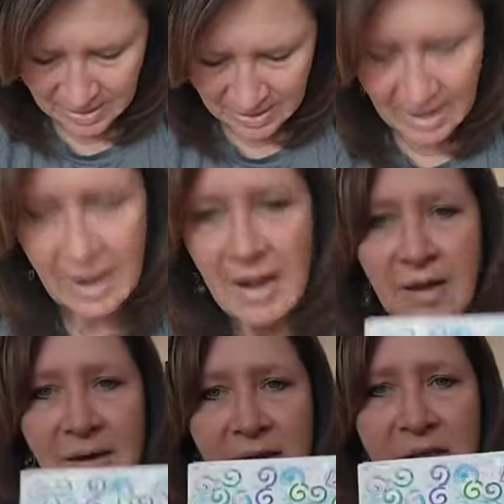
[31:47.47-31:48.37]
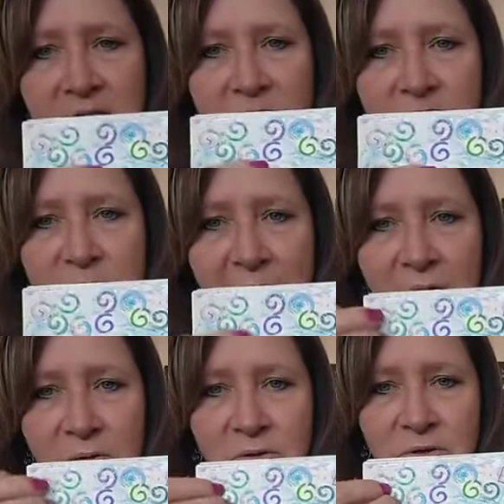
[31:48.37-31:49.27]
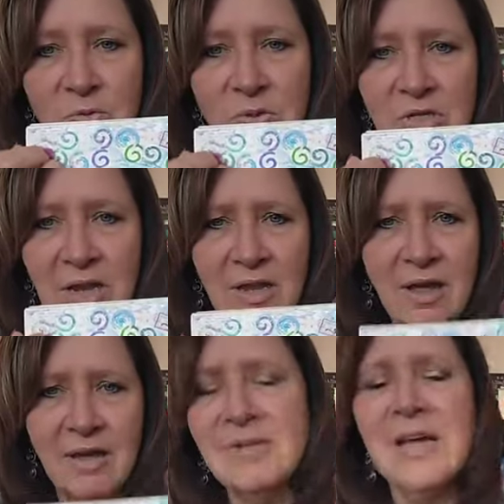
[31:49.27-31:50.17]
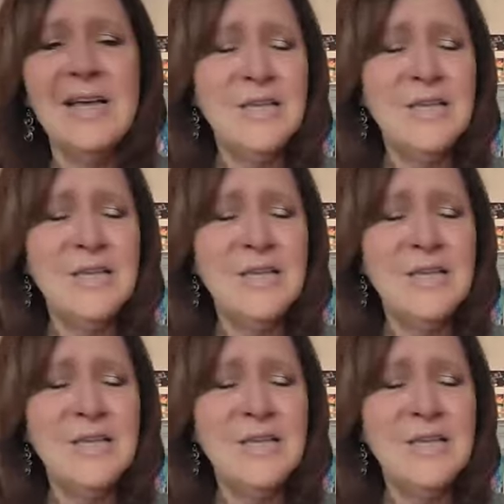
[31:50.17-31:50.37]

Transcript: I had these little spirals, which I loved.